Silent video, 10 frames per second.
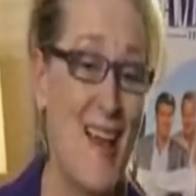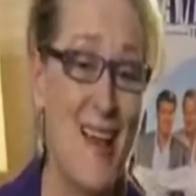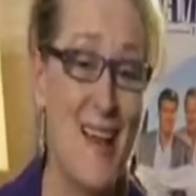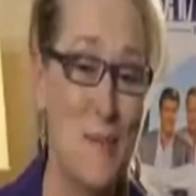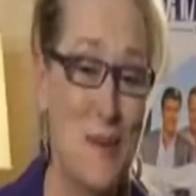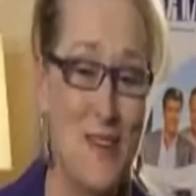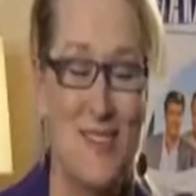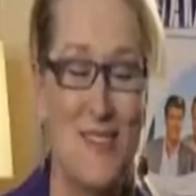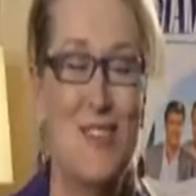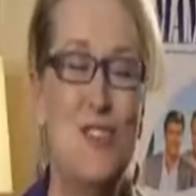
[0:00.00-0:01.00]
He
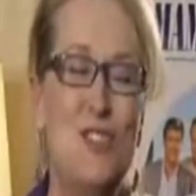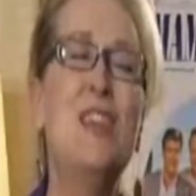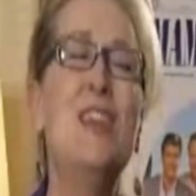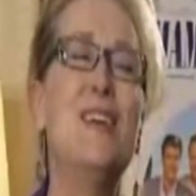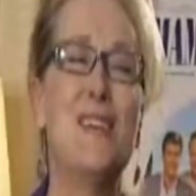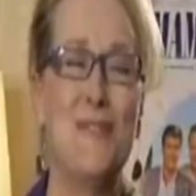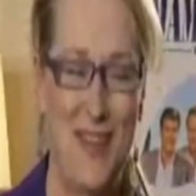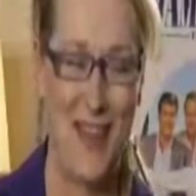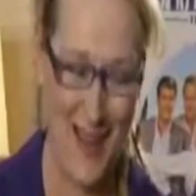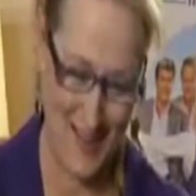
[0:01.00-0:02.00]
delivered a performance as George